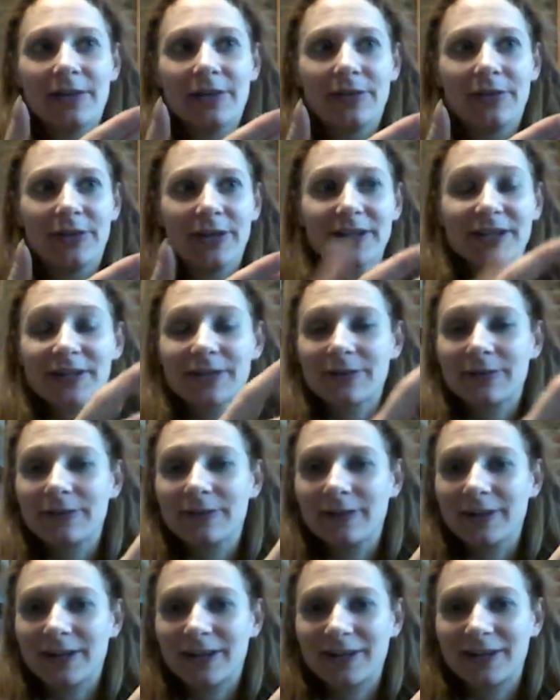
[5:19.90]
This
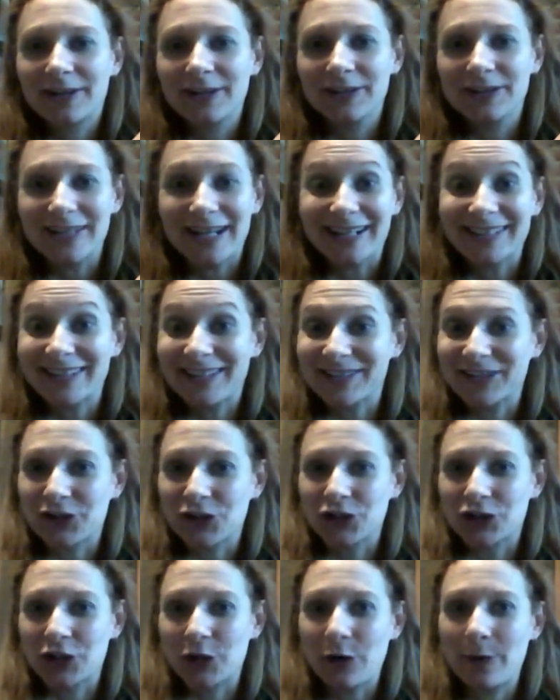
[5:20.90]
deck doesn't
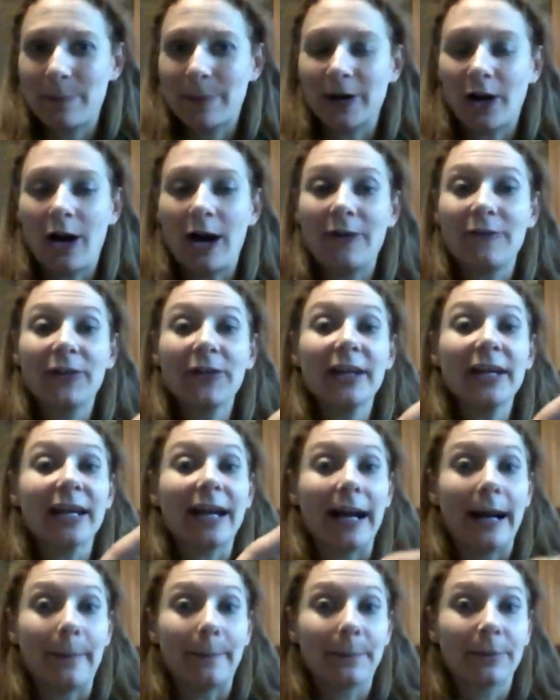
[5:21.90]
show it, but often the
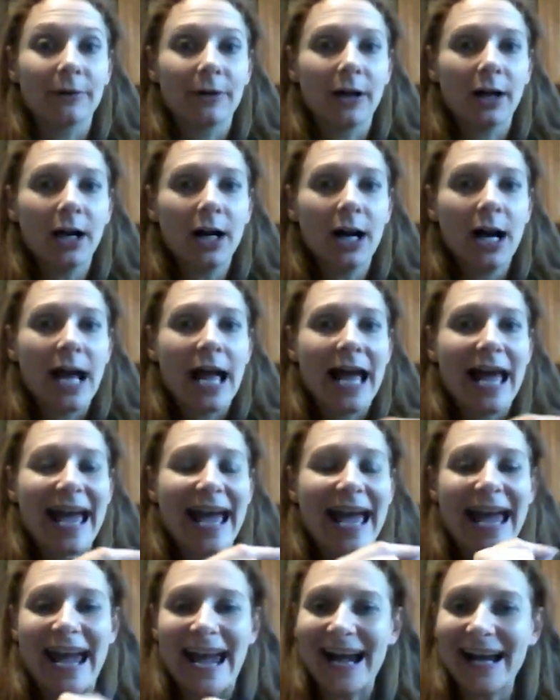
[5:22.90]
Emperor
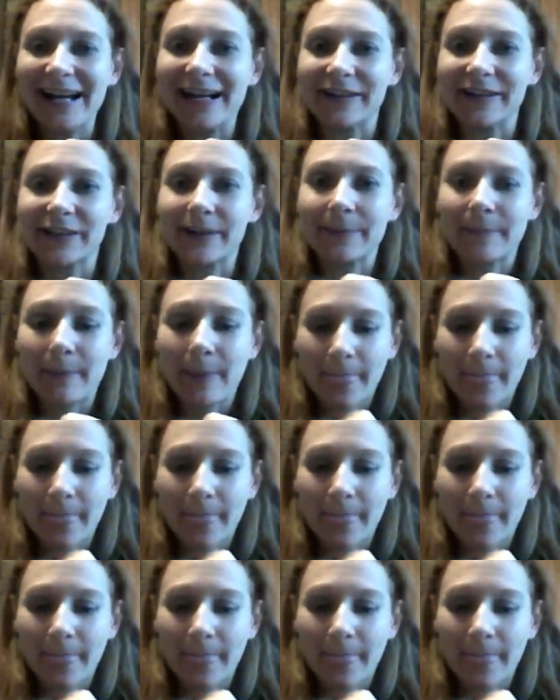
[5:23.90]
has.